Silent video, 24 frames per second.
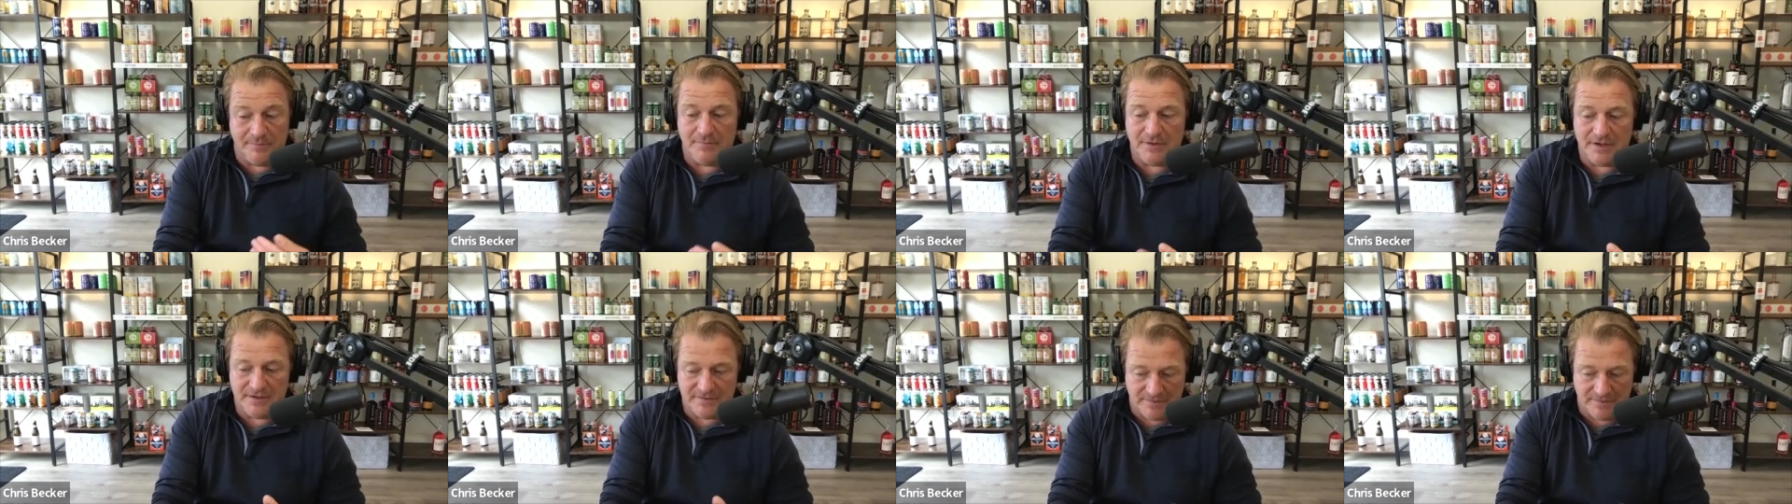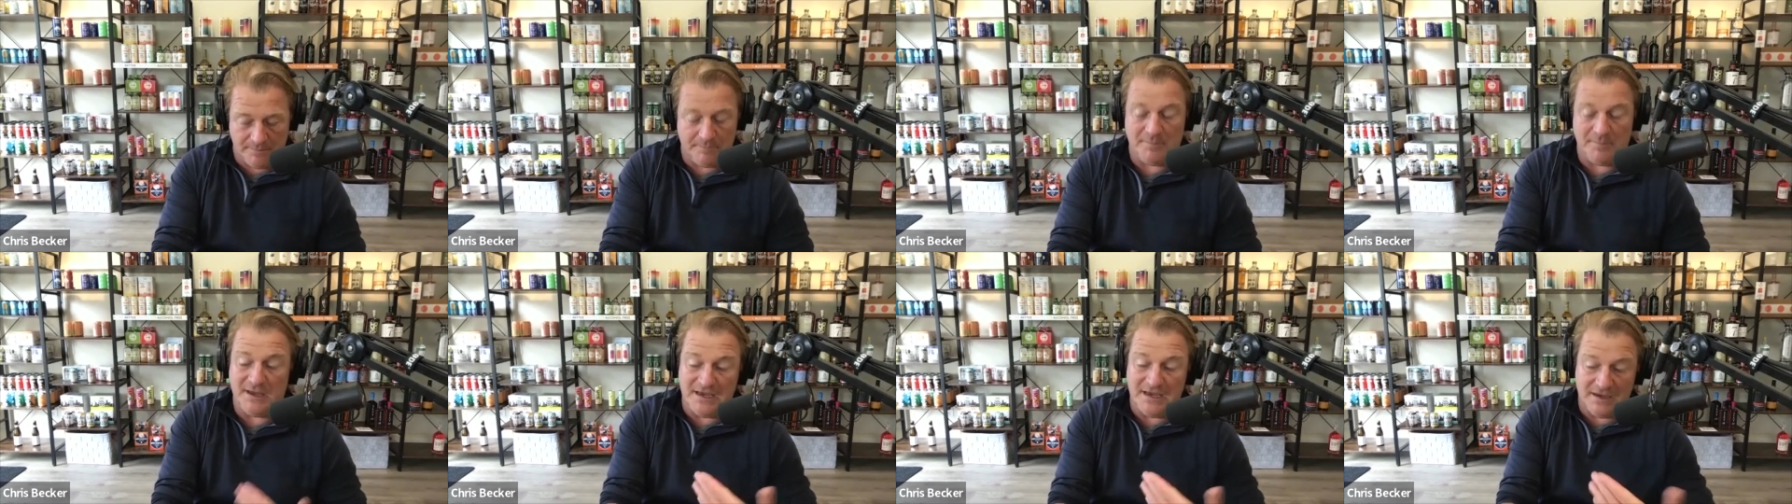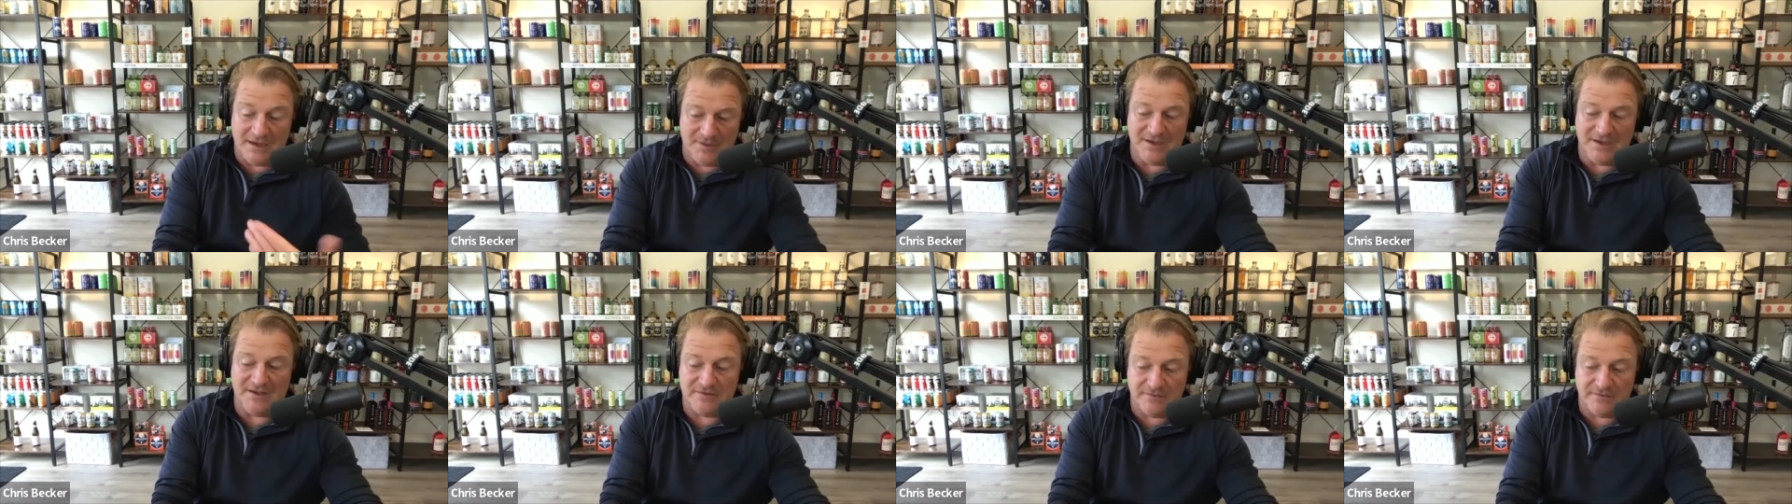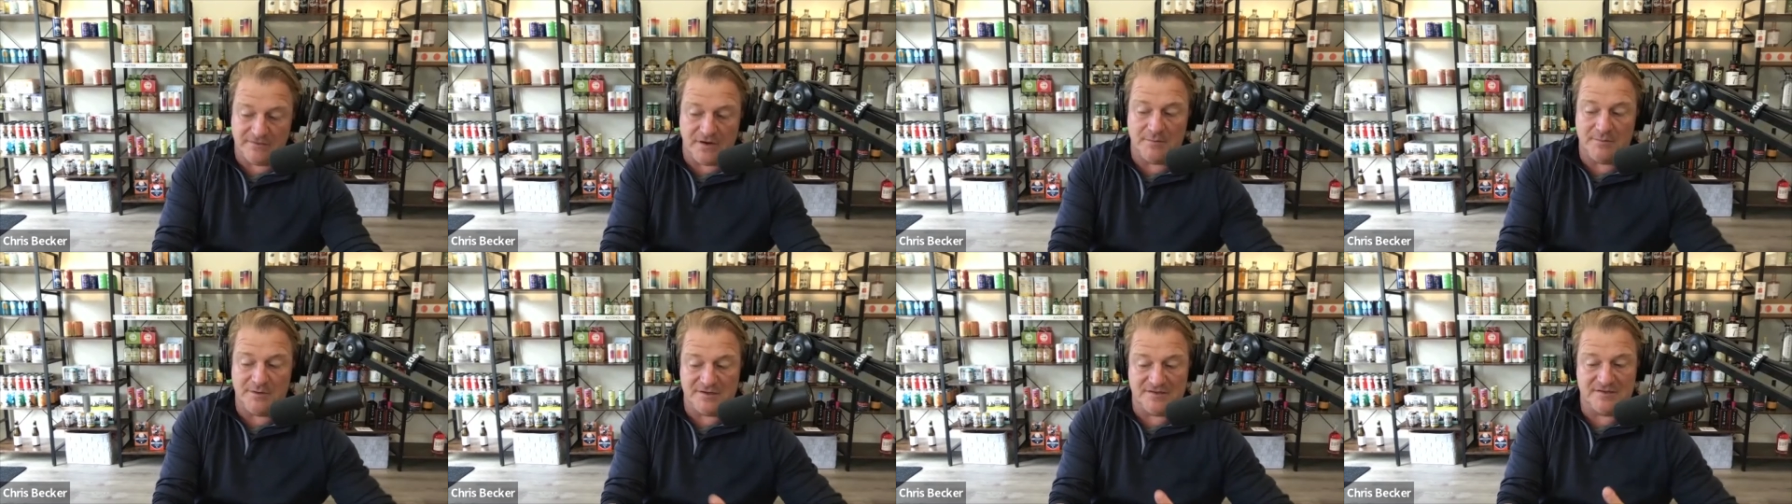it's a big piece of
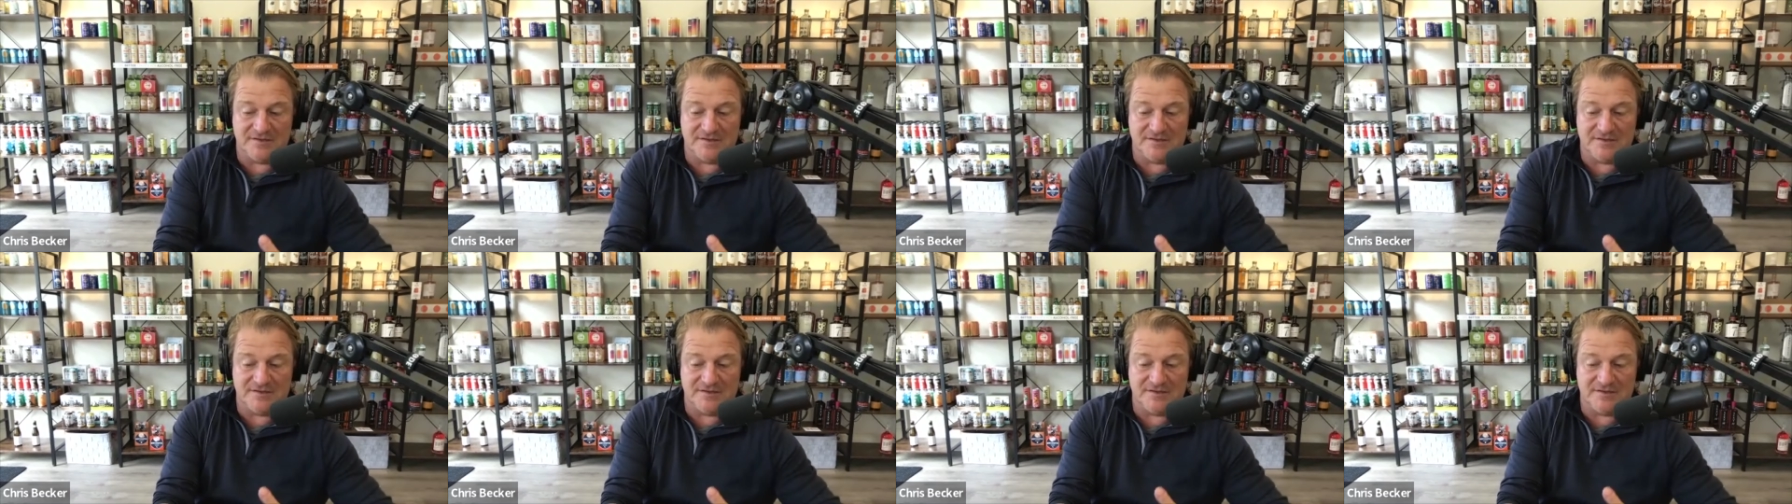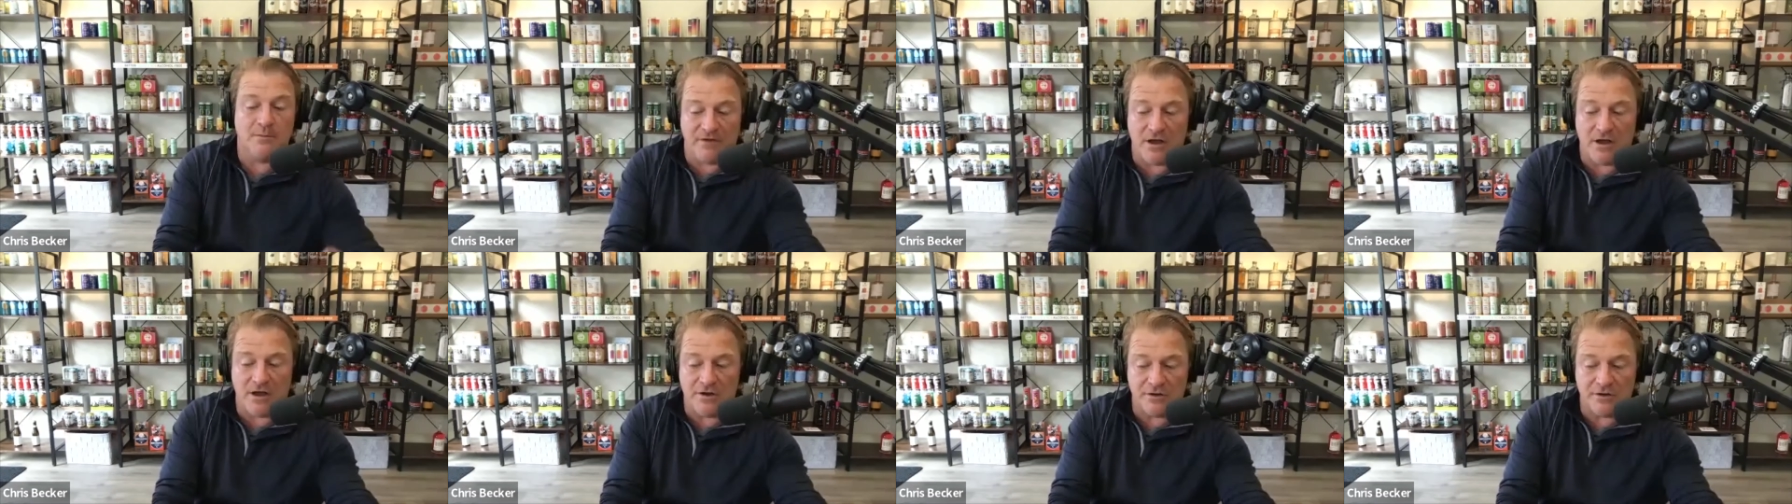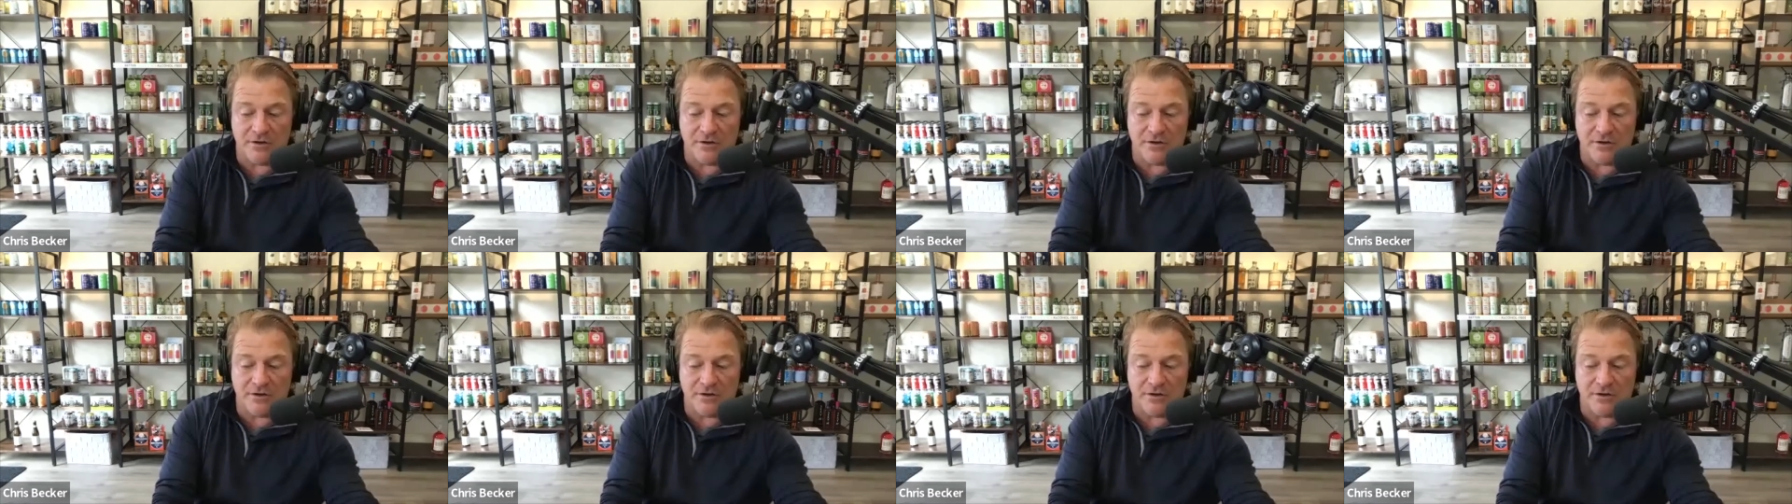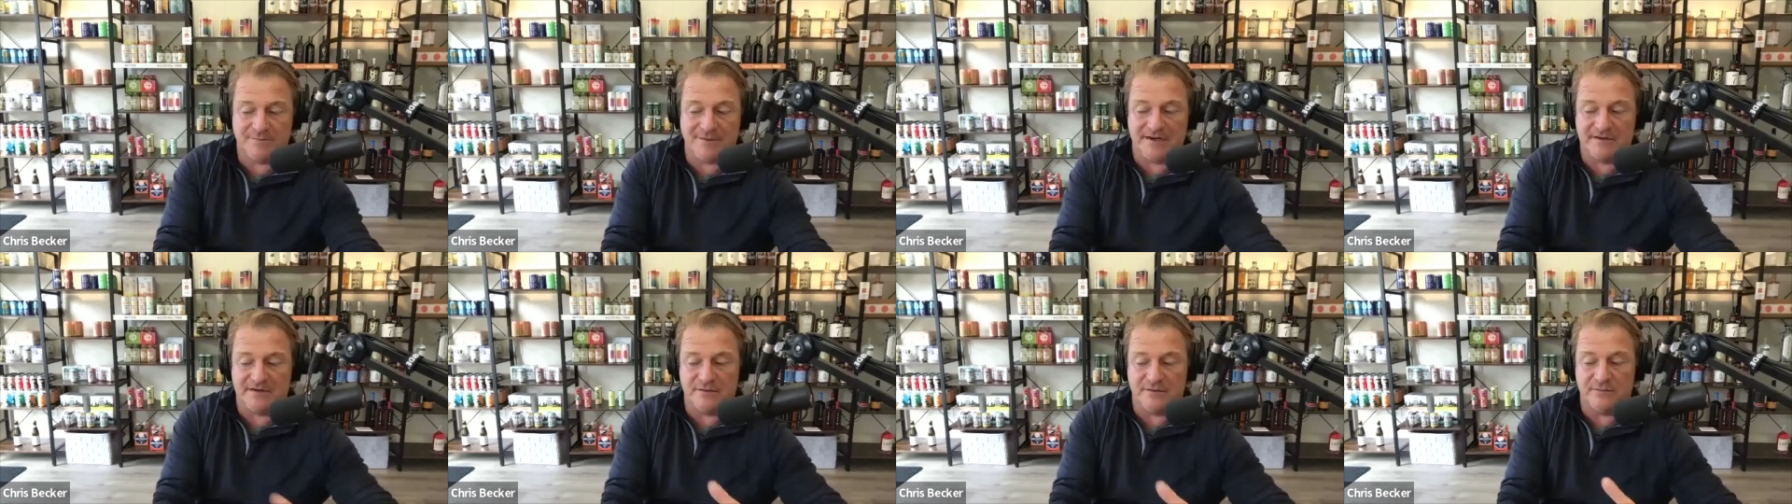our business from a volume
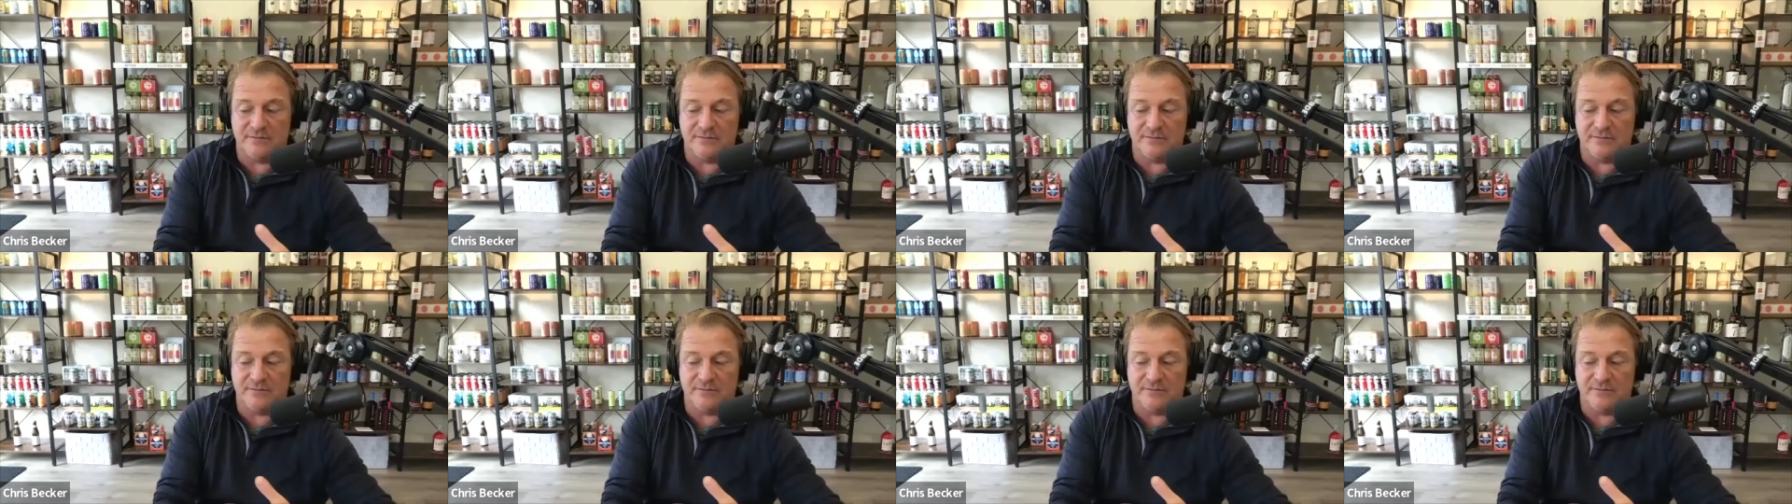perspective,